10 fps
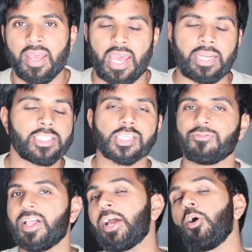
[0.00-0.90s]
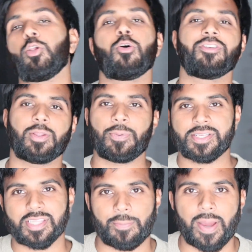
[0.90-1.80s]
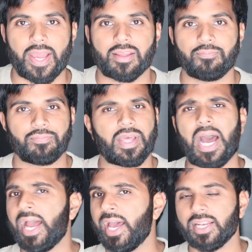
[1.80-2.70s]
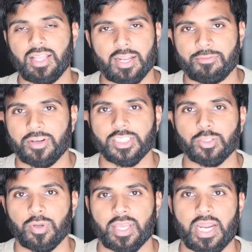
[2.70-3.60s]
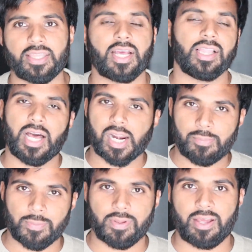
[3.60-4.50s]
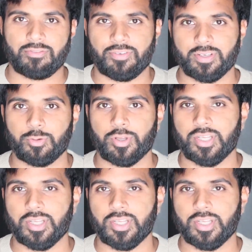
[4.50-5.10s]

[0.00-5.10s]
and you just fly all over the place in the back. I had a lot of fun doing it. I think a lot of people have fun doing